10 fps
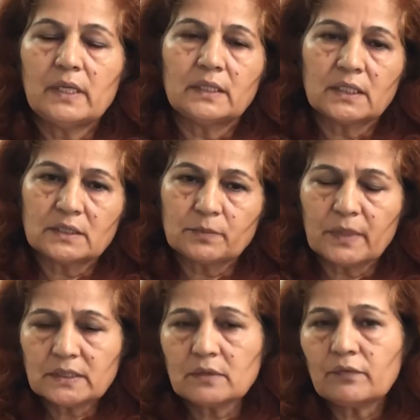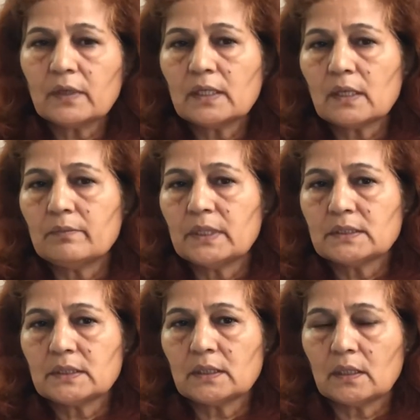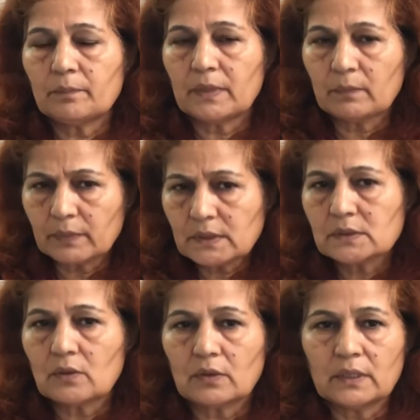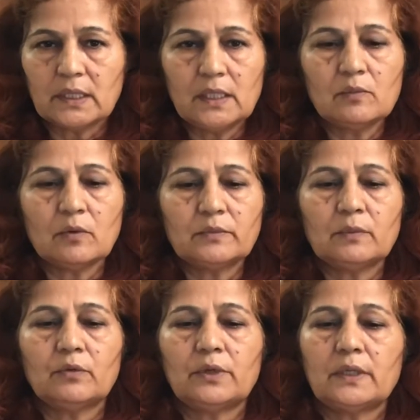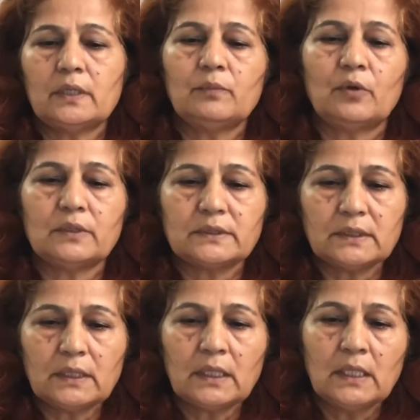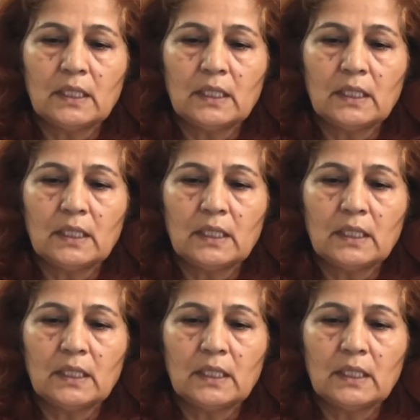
and specifically the basic purpose or the aim of the monetary policy.